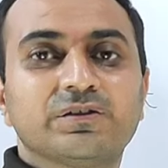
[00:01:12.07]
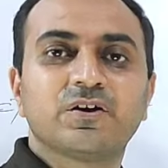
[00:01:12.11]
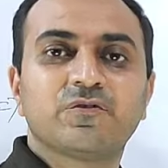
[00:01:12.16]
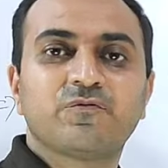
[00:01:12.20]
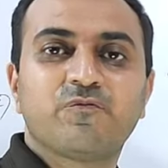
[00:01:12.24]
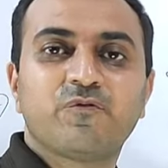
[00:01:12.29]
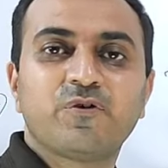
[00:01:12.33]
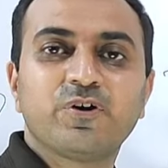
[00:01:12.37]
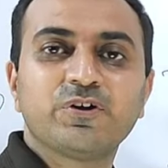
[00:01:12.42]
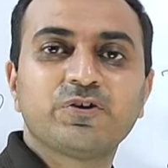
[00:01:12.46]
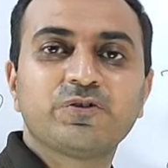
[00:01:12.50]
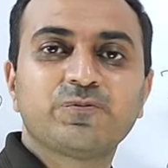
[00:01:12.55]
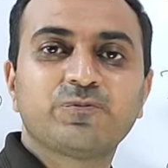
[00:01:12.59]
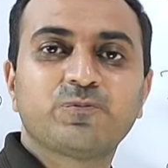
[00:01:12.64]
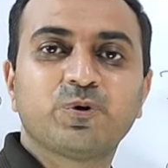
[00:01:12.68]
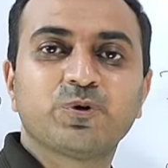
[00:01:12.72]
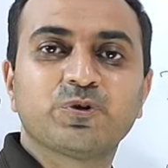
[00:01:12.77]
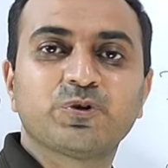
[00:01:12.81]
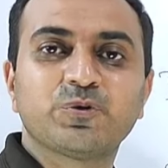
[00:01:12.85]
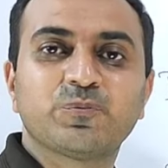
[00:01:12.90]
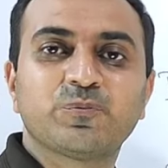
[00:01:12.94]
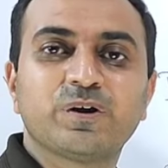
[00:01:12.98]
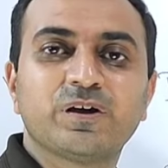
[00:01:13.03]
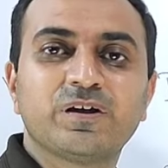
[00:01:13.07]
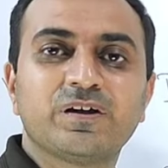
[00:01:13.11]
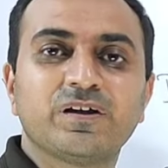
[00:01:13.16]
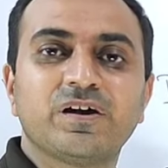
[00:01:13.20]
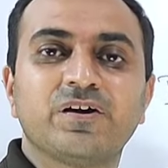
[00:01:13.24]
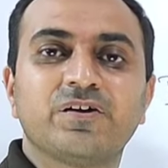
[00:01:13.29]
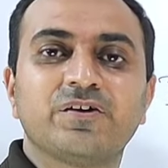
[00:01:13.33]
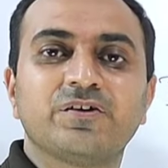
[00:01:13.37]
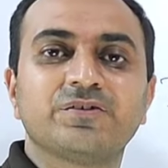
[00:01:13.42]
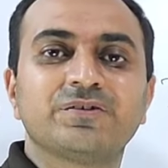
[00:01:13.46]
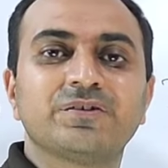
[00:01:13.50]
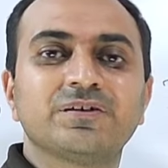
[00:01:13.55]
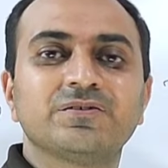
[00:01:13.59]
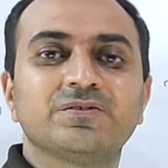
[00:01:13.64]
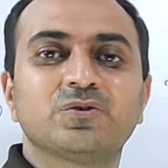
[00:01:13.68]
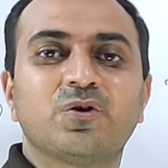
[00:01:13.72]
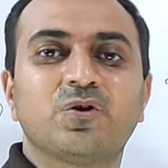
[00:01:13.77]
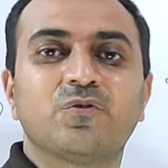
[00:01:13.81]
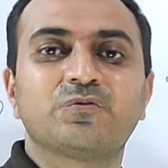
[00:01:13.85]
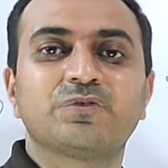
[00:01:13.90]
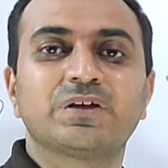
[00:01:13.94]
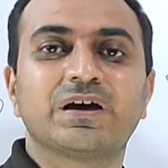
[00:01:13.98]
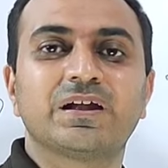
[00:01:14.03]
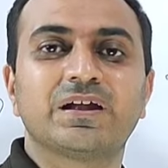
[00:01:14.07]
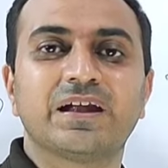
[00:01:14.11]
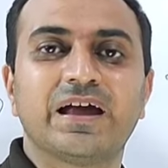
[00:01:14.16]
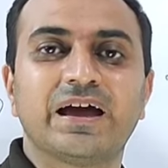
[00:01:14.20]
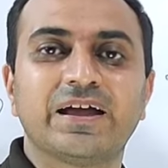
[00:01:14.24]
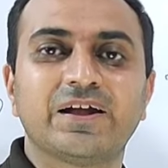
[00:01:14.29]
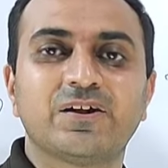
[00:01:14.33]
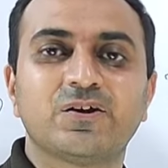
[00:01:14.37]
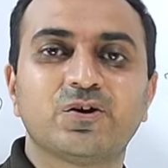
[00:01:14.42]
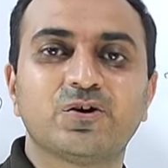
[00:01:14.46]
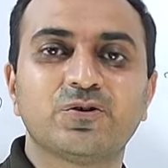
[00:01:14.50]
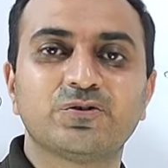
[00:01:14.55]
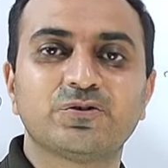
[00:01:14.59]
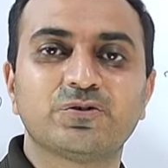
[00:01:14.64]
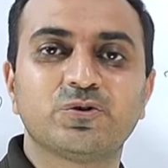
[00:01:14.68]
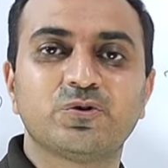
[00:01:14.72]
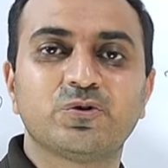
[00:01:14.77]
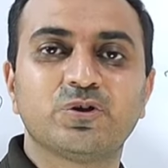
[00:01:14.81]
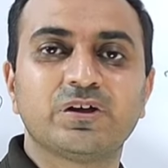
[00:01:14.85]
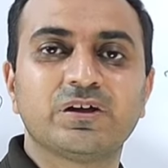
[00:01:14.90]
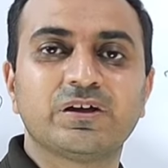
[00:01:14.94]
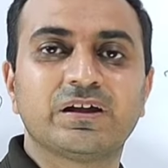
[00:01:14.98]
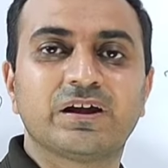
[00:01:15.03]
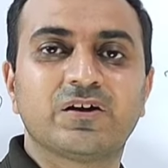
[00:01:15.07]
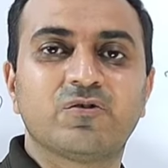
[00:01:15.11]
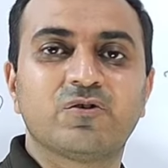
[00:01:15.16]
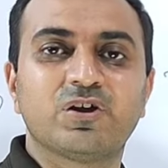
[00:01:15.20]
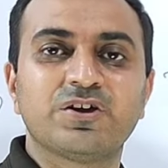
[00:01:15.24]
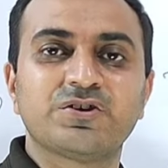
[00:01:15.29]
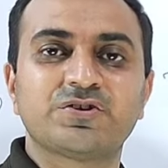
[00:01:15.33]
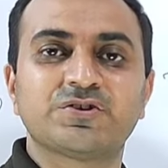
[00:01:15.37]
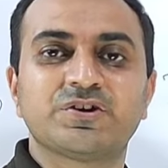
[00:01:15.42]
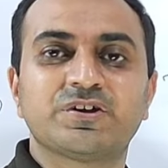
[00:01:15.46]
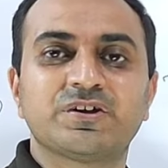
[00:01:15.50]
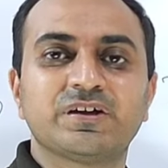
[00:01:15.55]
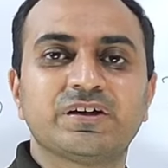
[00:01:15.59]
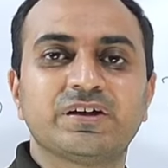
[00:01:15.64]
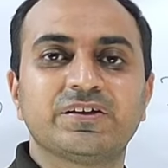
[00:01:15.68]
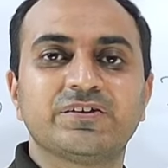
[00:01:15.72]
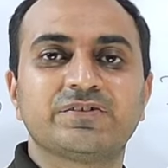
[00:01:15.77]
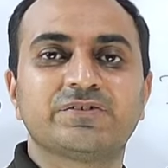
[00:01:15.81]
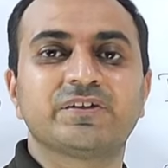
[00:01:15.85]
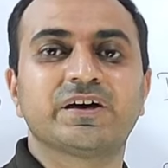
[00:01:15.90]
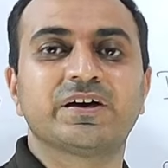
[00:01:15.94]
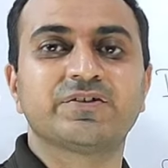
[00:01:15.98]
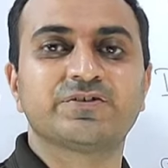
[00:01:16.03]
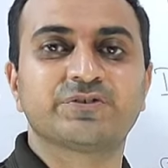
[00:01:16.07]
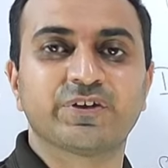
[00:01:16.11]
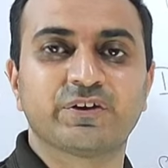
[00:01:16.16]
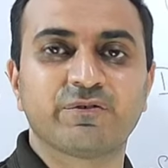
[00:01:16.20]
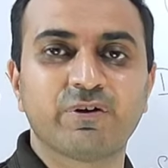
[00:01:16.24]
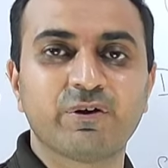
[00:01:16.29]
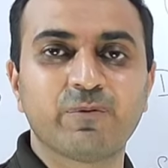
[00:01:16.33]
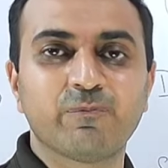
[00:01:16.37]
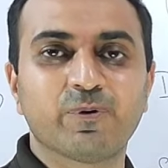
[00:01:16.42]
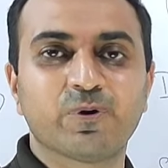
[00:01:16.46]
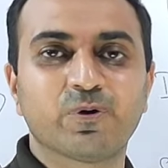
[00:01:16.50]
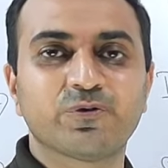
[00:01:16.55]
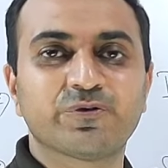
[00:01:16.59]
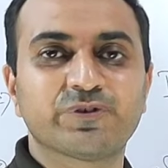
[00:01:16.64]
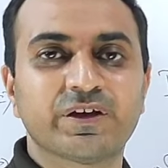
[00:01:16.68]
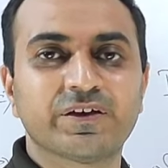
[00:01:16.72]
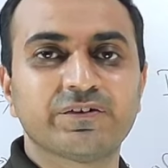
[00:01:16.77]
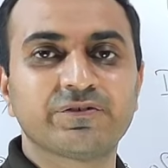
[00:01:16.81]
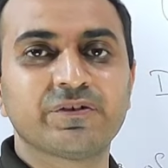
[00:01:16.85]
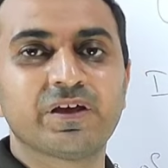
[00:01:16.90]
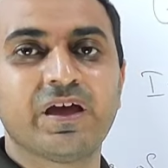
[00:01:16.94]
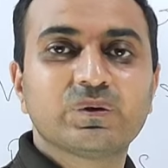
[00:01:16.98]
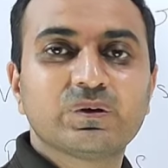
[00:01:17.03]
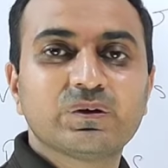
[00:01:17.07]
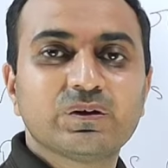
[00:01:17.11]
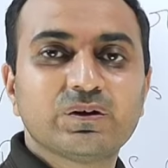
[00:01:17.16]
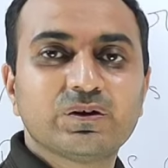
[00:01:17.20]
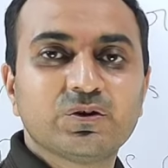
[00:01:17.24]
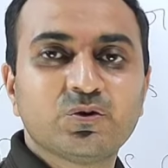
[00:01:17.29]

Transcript: The first possible reasons of the line loss during granulation is the sieving process.